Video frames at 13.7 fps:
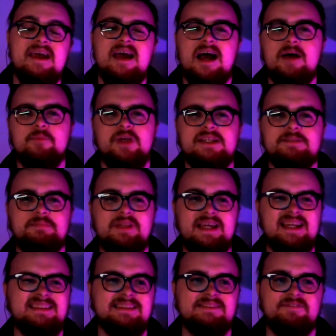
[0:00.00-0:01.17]
and we get to play
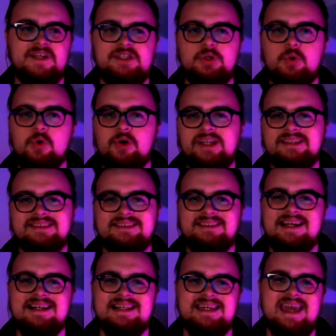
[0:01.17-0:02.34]
as this
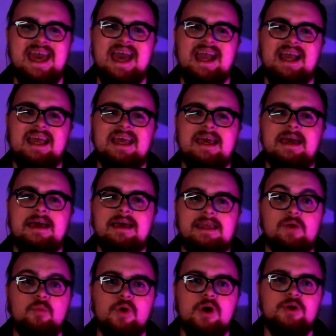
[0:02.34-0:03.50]
Victorian-style gang in
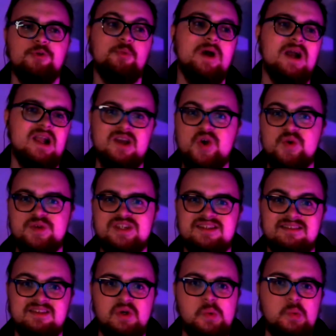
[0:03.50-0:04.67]
a world where ghosts
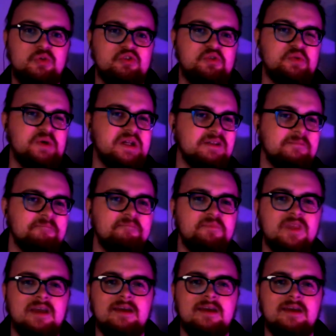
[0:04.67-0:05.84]
and ghouls are real.
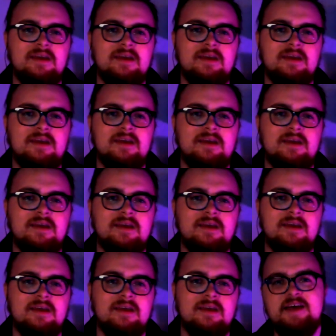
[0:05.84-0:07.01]
I'll catch you
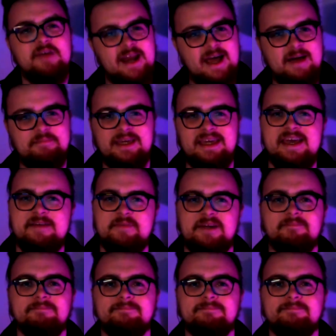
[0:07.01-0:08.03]
next time, and happy gaming.